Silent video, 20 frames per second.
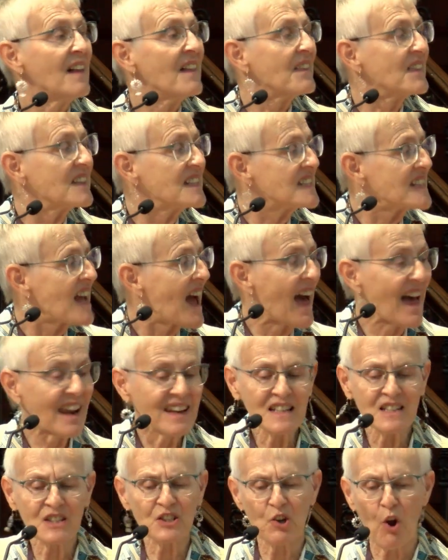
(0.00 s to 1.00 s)
The
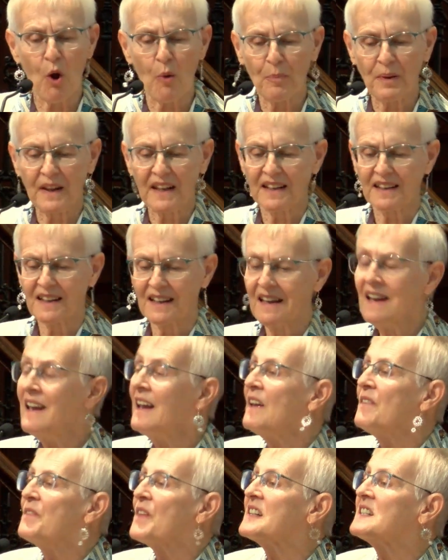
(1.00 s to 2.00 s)
telescopic,
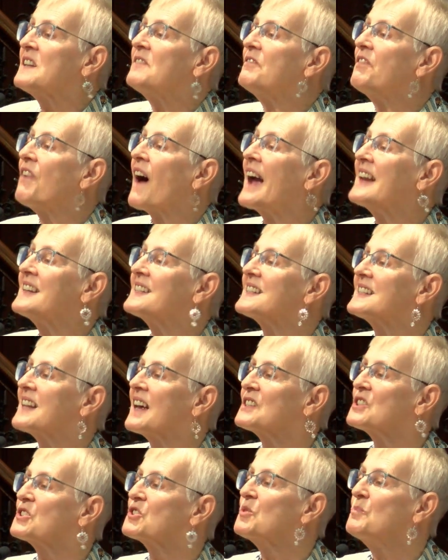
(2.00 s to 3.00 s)
that invites
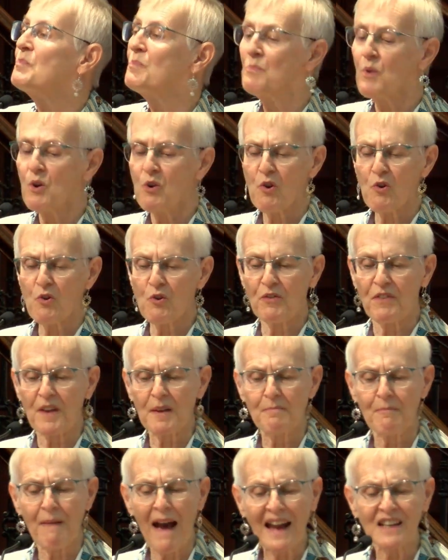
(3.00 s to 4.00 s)
us to move
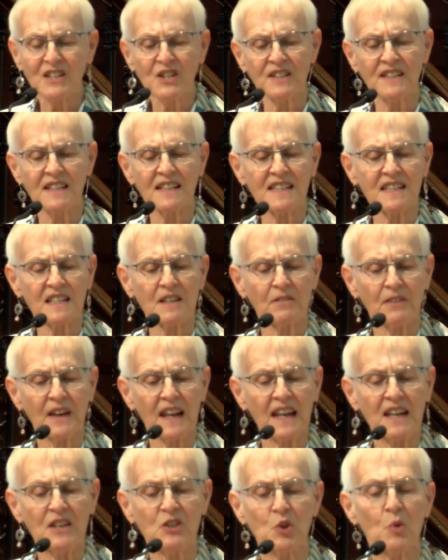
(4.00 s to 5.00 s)

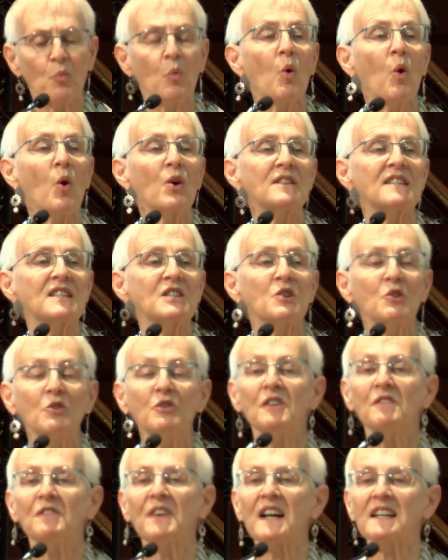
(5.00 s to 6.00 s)
imaginatively towards
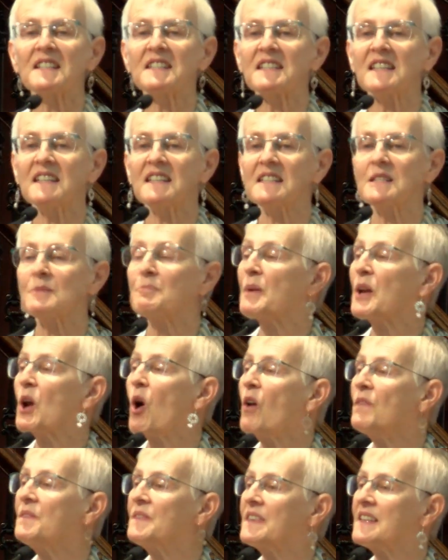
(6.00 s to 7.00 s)
universes
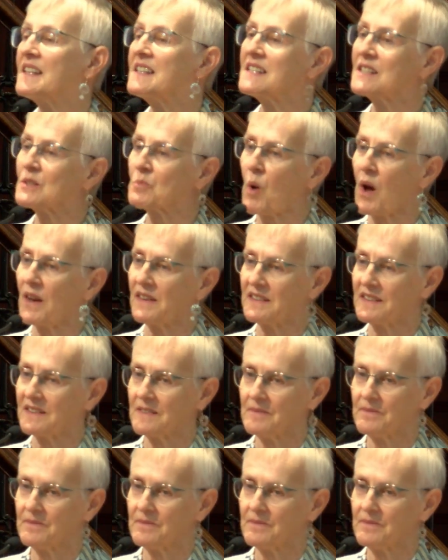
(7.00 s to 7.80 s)
beyond this one.